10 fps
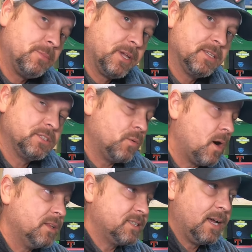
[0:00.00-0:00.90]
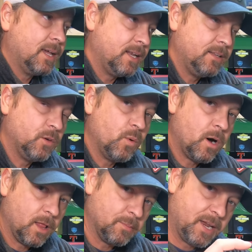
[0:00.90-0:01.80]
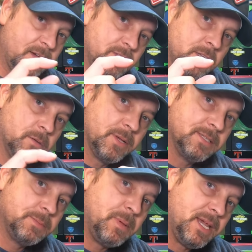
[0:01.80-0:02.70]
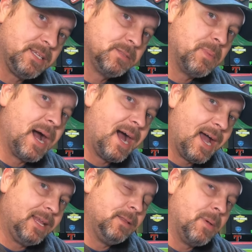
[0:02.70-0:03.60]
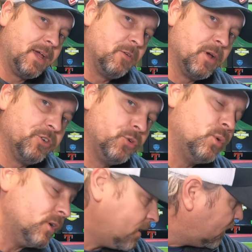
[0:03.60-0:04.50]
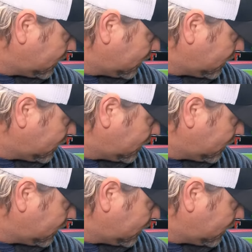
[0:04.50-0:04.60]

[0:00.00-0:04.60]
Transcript: up against the wall, it's not going to hit the wall. I'm going to have a little bit of space behind the back of my drawer,